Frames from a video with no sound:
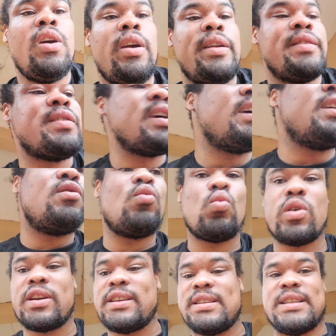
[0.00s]
And then we're
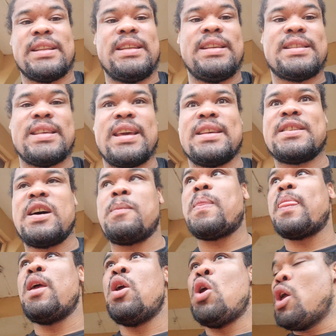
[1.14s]
gonna set these things
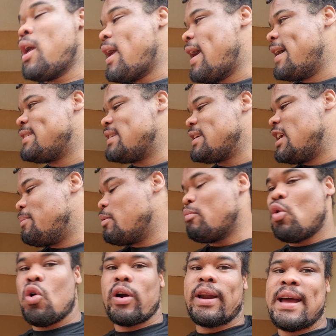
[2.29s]
up. And to keep them
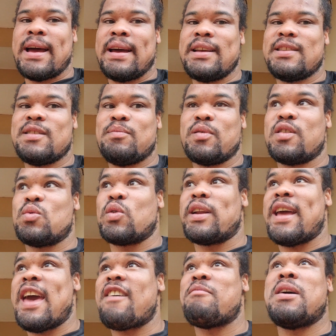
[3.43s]
organized, because we're gonna
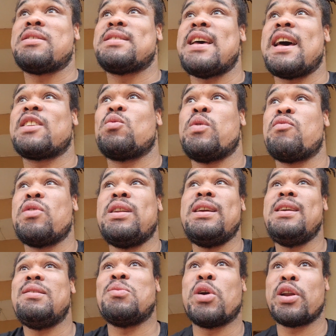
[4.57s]
have them outside, because
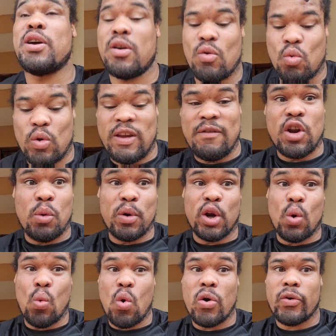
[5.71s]
even though we're
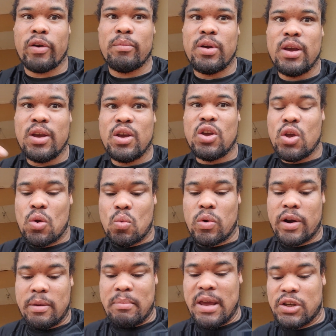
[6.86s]
gonna water them, we're
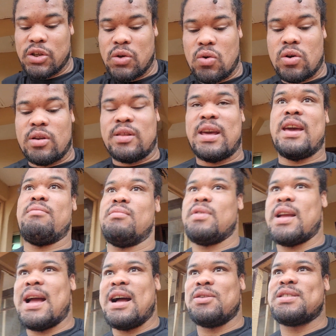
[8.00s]
gonna make sure that
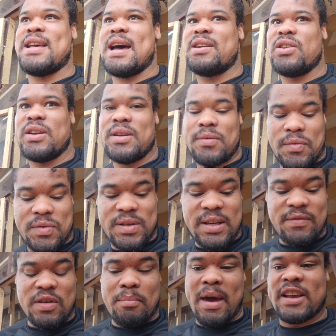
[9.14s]
they're outside, you can
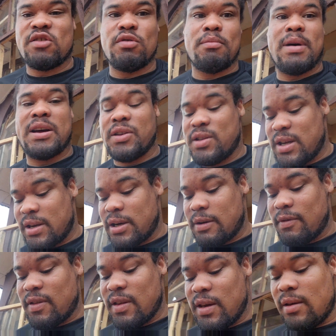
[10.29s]
receive the maximum amount of sun and
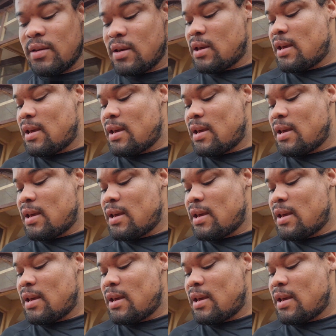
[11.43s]
everything.